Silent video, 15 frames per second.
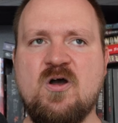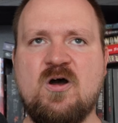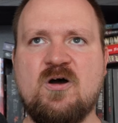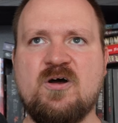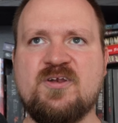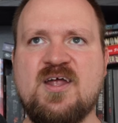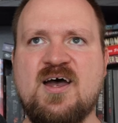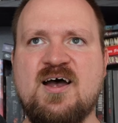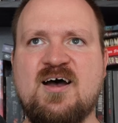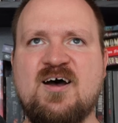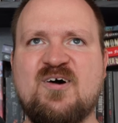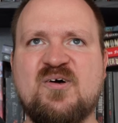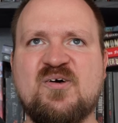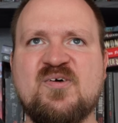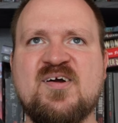on
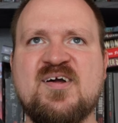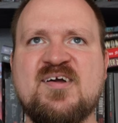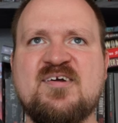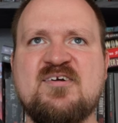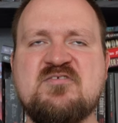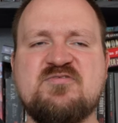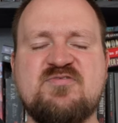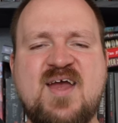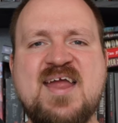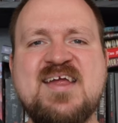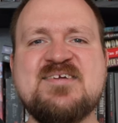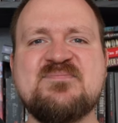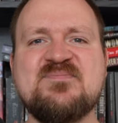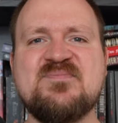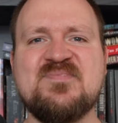how
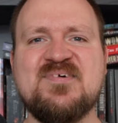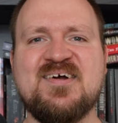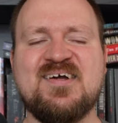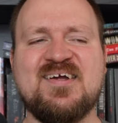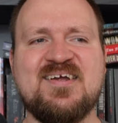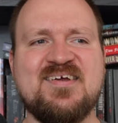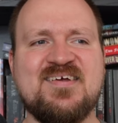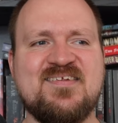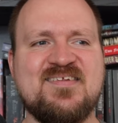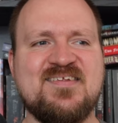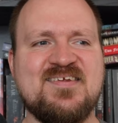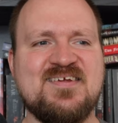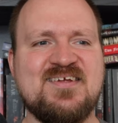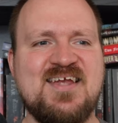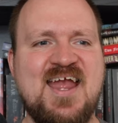fame in
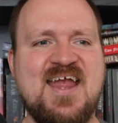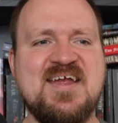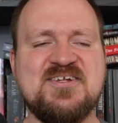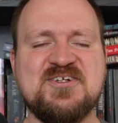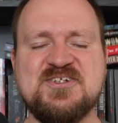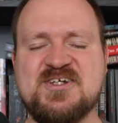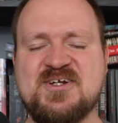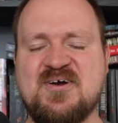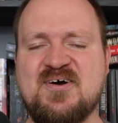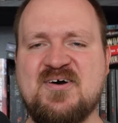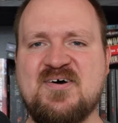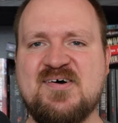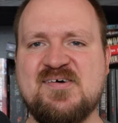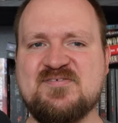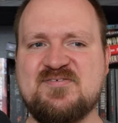the age
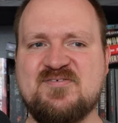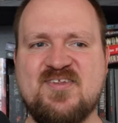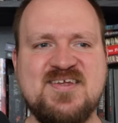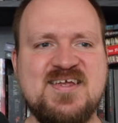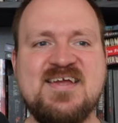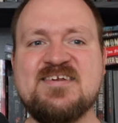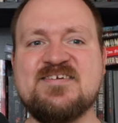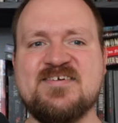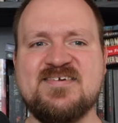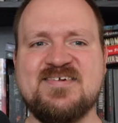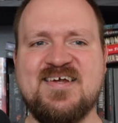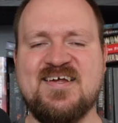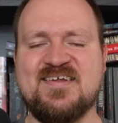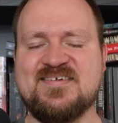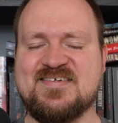of the
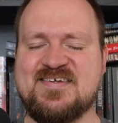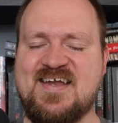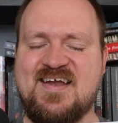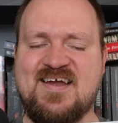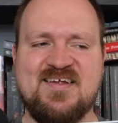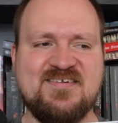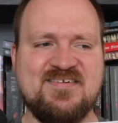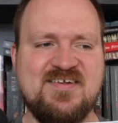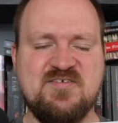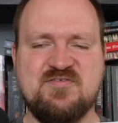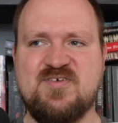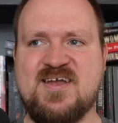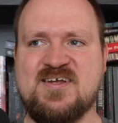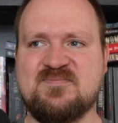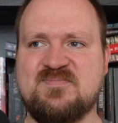internet can
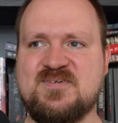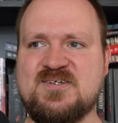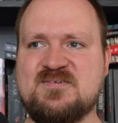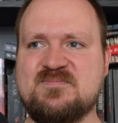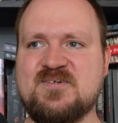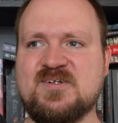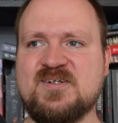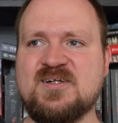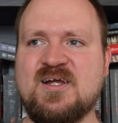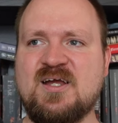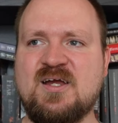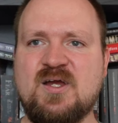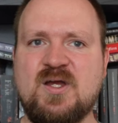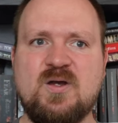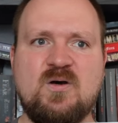affect people.
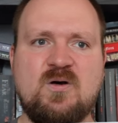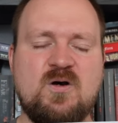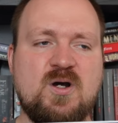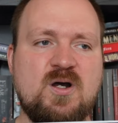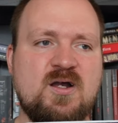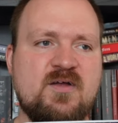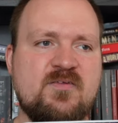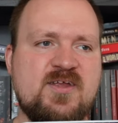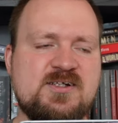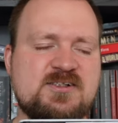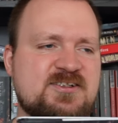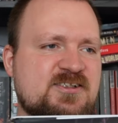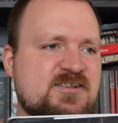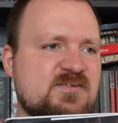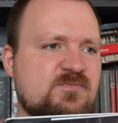Or
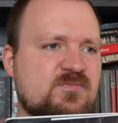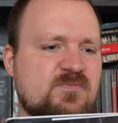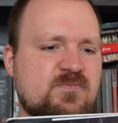there's